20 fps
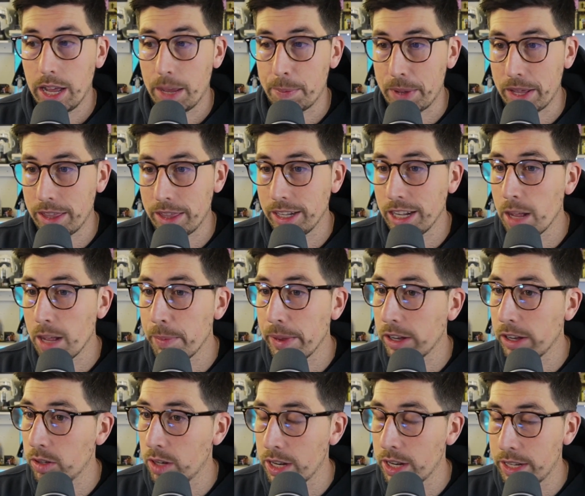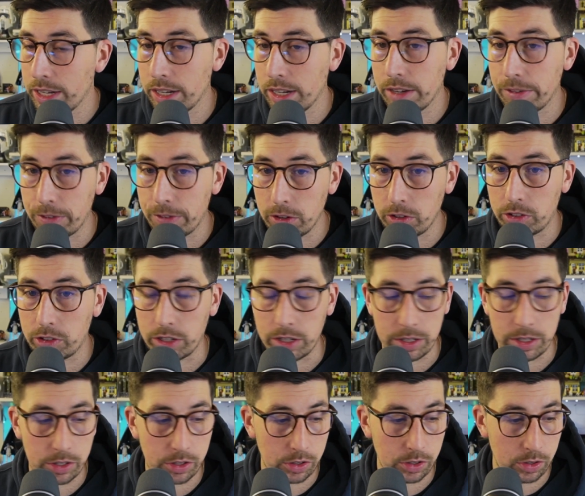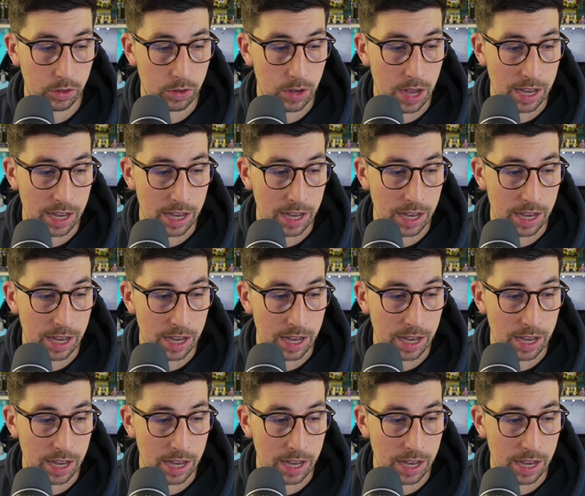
But I think that'd be a good idea in the future to